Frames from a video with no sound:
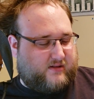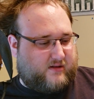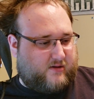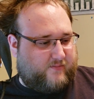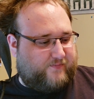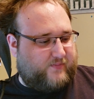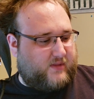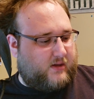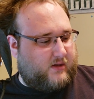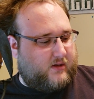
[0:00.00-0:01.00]
oh
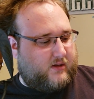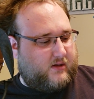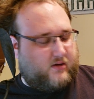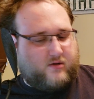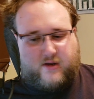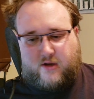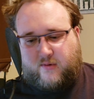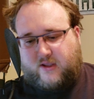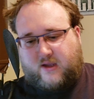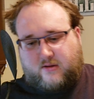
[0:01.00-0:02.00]
my god,
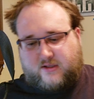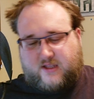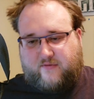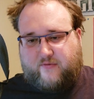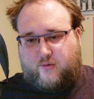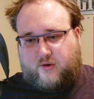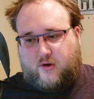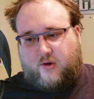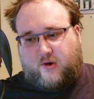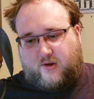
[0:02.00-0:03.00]
what the hell is that food
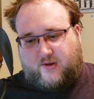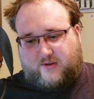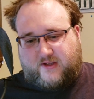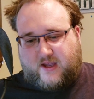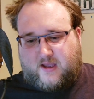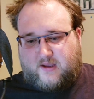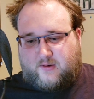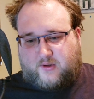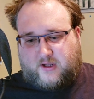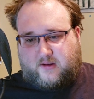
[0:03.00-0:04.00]
called?
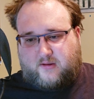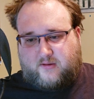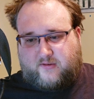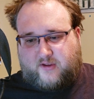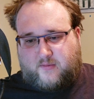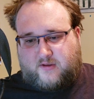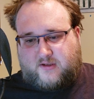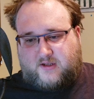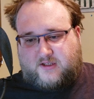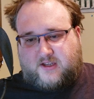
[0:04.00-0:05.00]
Hold on.
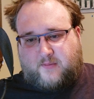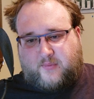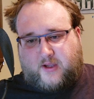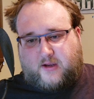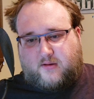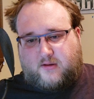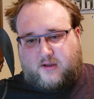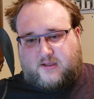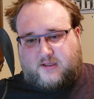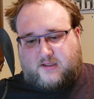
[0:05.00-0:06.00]
It's a dumpling.
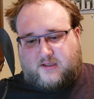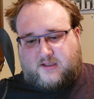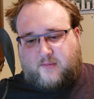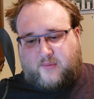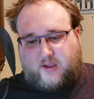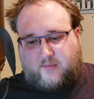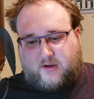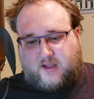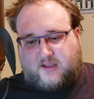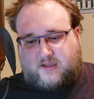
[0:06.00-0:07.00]
It's a dumpling, but
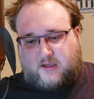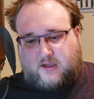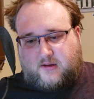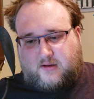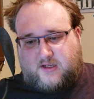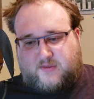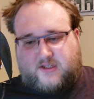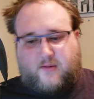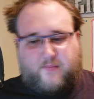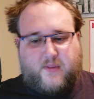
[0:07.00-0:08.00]
it has a dim
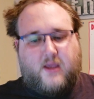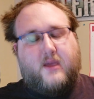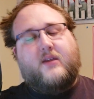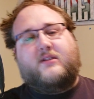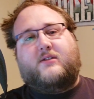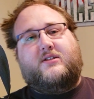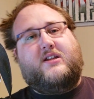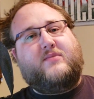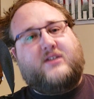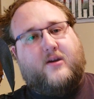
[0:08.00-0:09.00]
sum. So it's
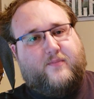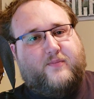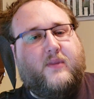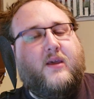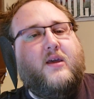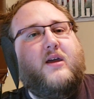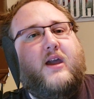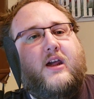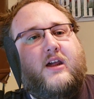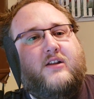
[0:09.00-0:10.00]
dim sum. And it